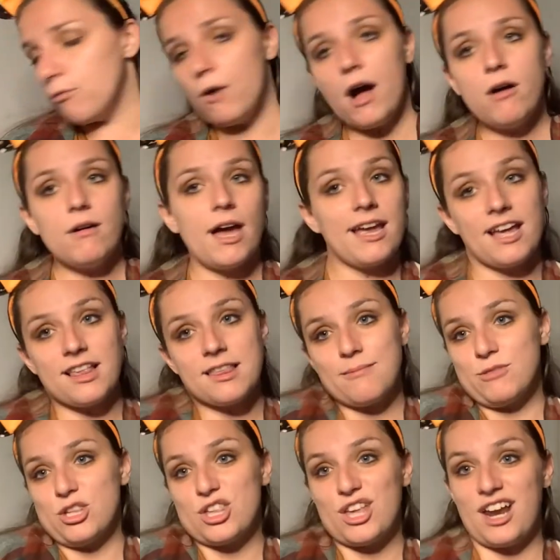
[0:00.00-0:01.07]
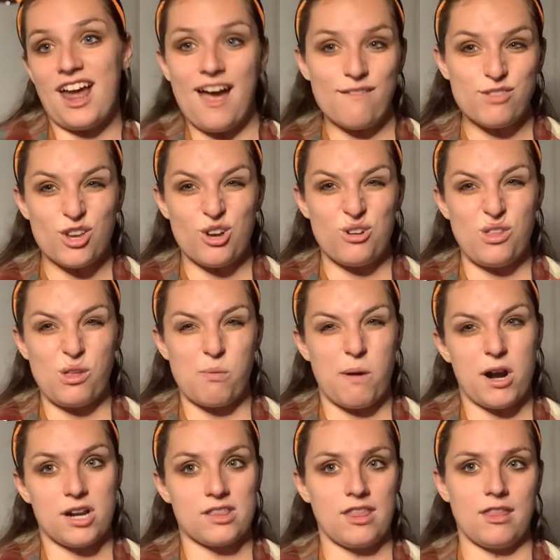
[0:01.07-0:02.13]
Well, I guess I'm just gonna have to go to the
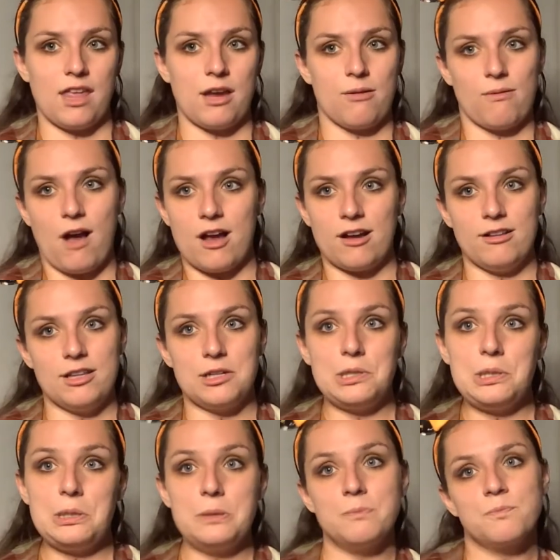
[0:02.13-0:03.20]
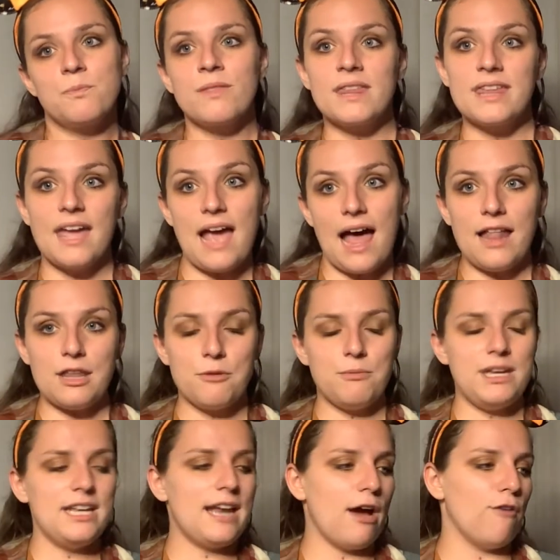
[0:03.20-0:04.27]
parks and like rock a little
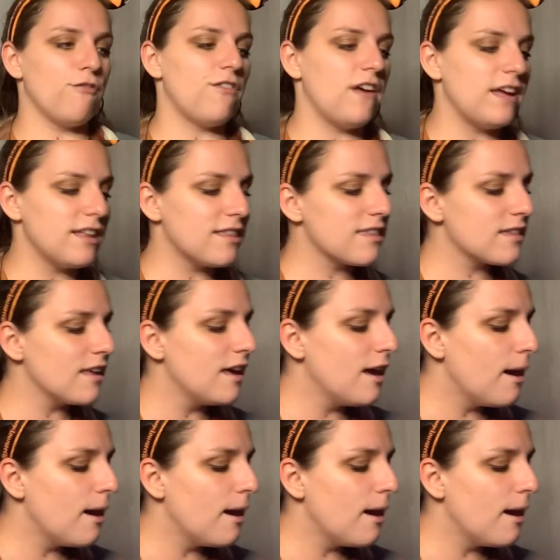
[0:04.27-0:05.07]
Halloween outfit.